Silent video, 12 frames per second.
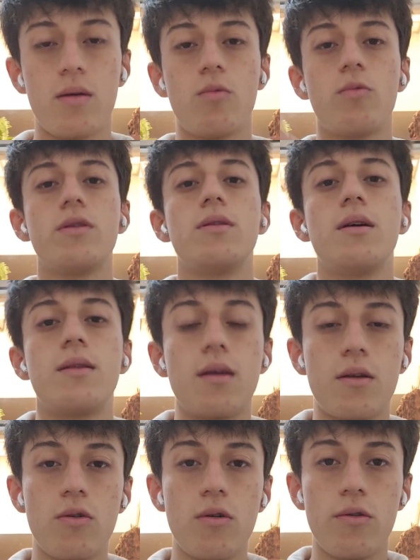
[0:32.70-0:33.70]
with the
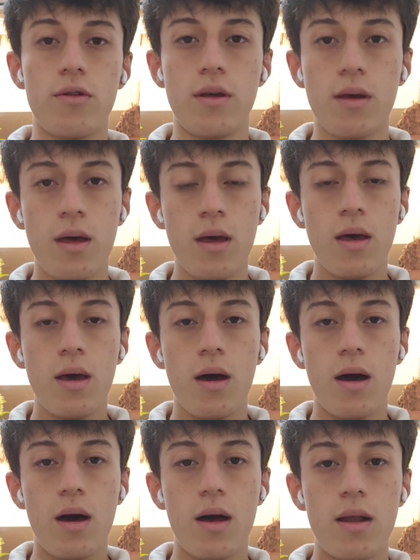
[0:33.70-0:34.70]
technology.
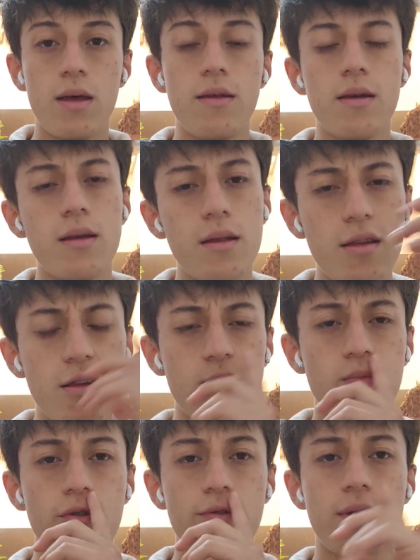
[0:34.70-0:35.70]
And I think it's
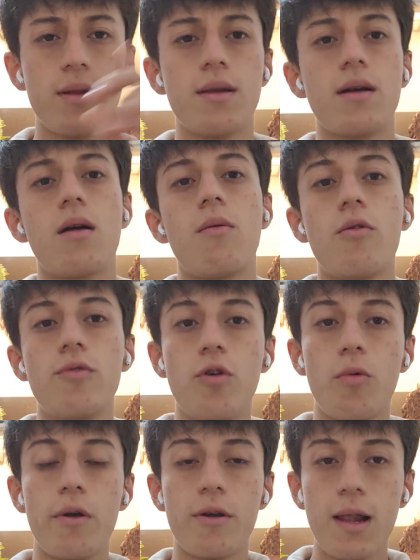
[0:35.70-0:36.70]
important to talk about the
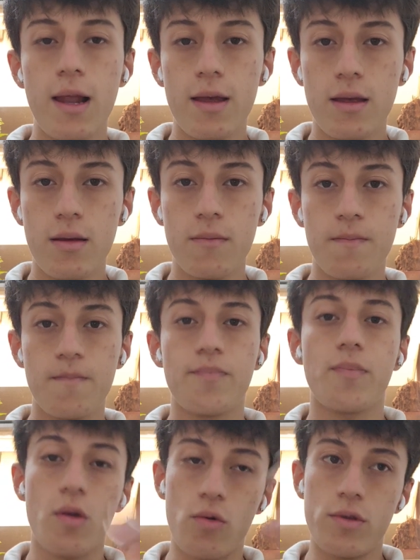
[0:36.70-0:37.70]
over relying
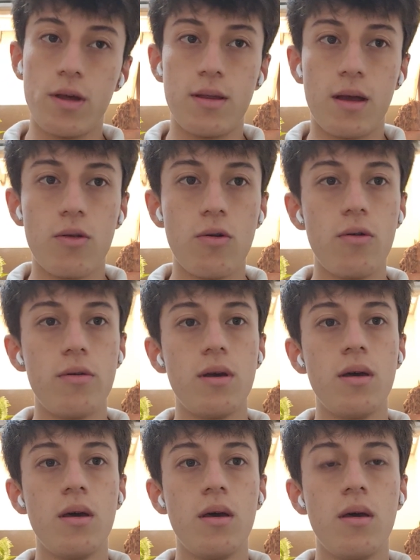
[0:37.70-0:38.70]
on the
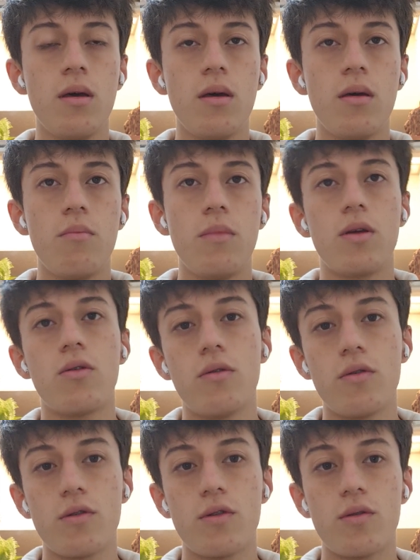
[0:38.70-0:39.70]
technology
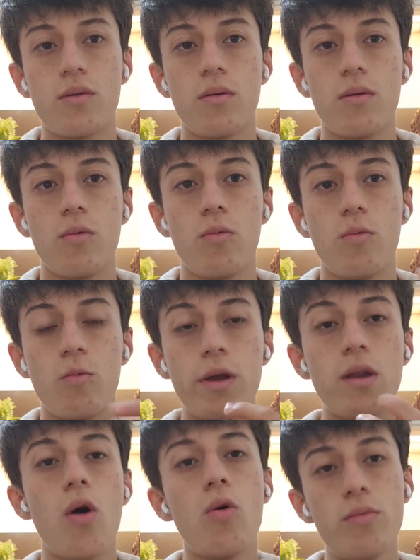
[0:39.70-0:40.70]
because we
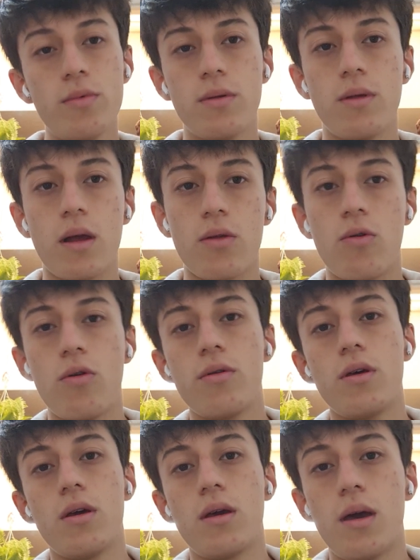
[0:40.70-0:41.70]
know
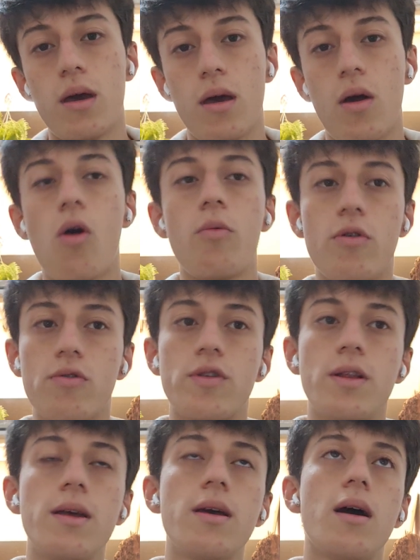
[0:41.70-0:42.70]
technology
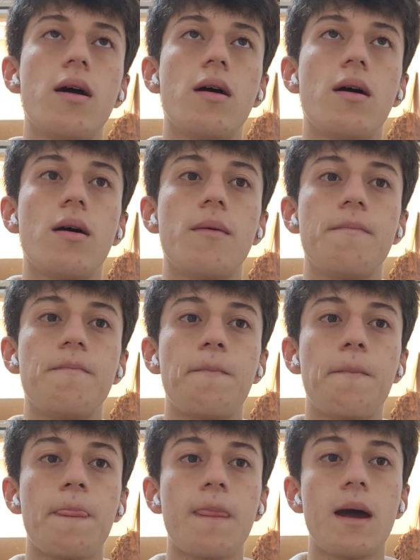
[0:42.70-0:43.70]
obviously
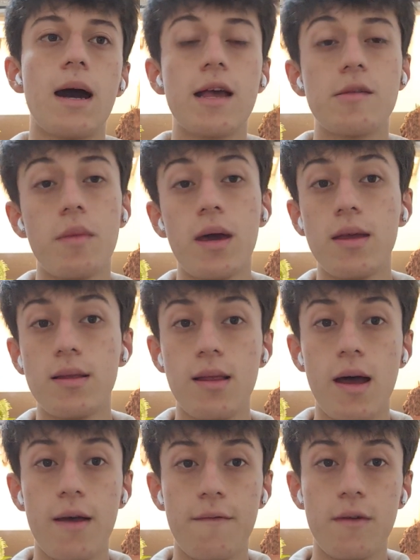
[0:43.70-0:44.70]
has made
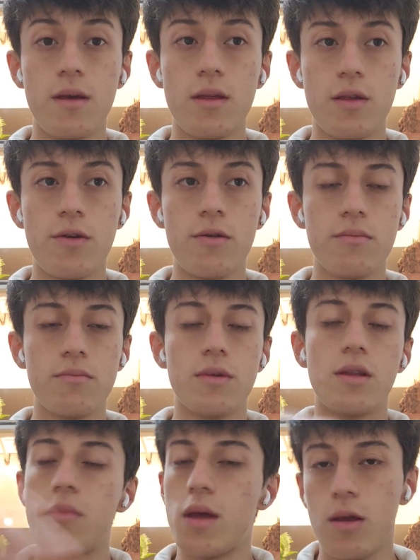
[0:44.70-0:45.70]
life easier
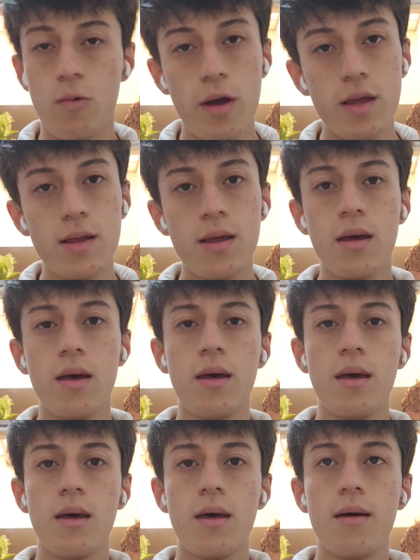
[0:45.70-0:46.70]
in many ways,
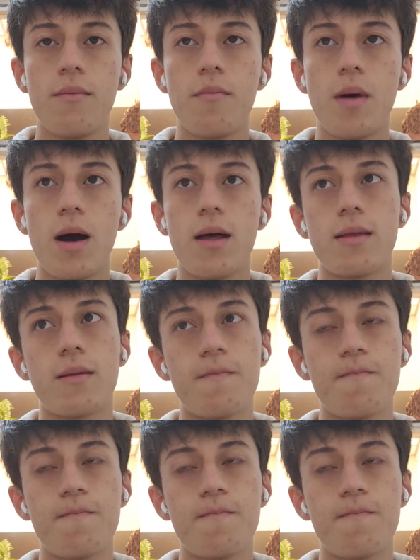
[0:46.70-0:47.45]
but